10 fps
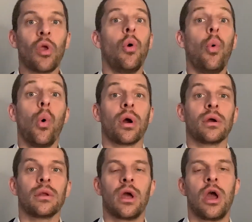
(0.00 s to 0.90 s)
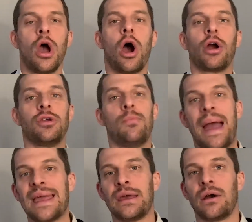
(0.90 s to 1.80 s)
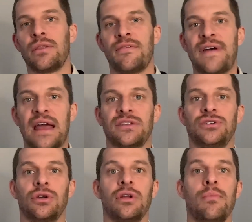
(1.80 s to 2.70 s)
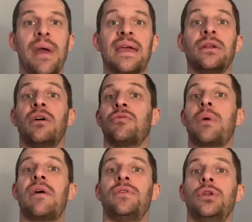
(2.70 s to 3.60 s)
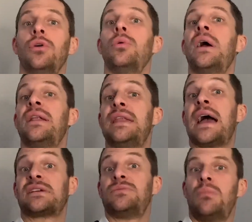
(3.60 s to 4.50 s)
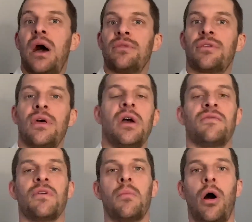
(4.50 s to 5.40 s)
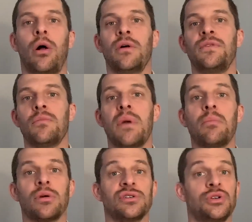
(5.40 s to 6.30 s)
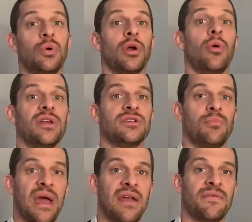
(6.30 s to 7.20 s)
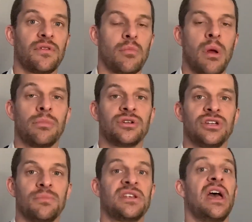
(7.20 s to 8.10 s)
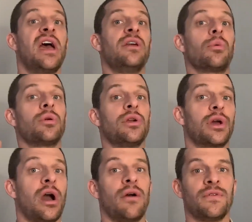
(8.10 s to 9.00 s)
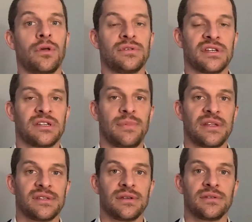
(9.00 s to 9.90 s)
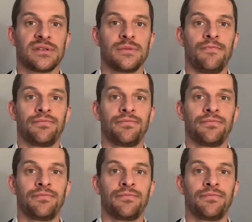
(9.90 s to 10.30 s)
Or are you banking on the fact that you're going to make enough revenue next month from all of your members who are going to pay for their memberships in order to cover those expenses?